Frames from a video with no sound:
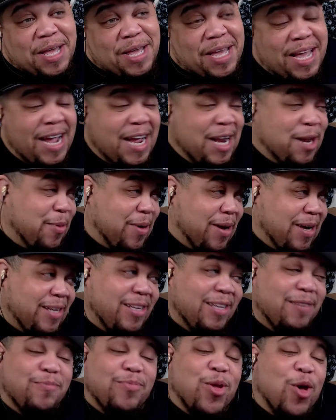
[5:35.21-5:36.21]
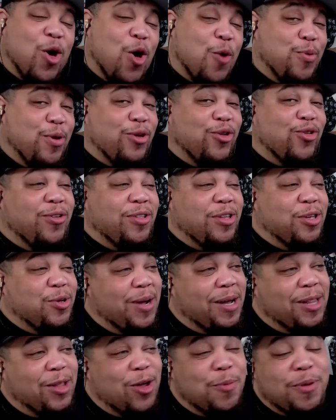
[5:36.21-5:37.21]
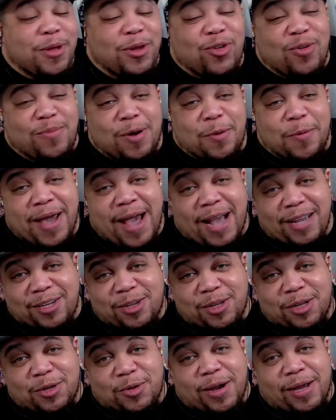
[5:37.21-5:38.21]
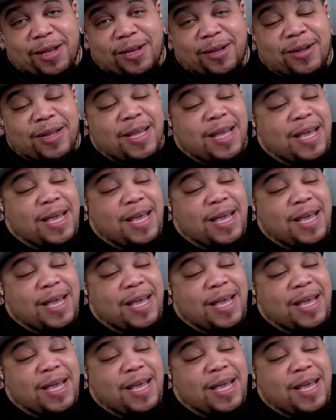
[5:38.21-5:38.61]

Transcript: Anyways, hope you enjoy the trailer. Hope you enjoy my reaction to the trailer.